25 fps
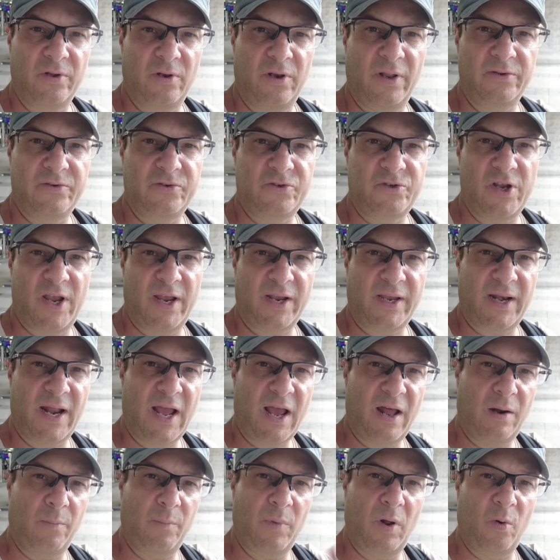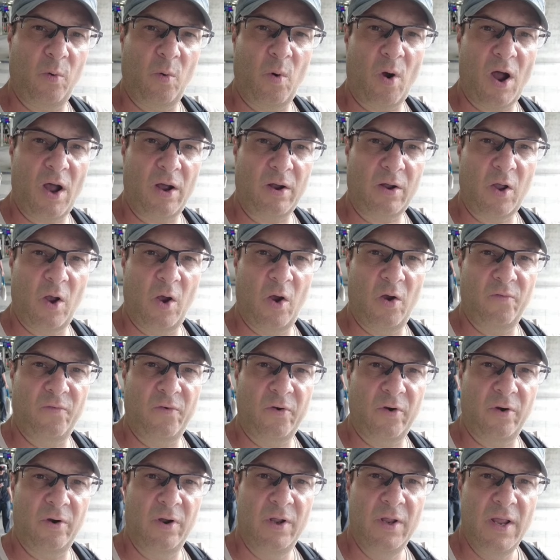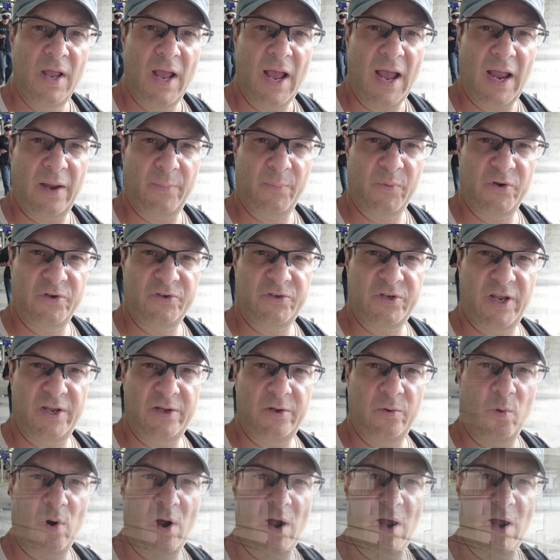So let's check it out. I'm gonna walk over. I appreciate you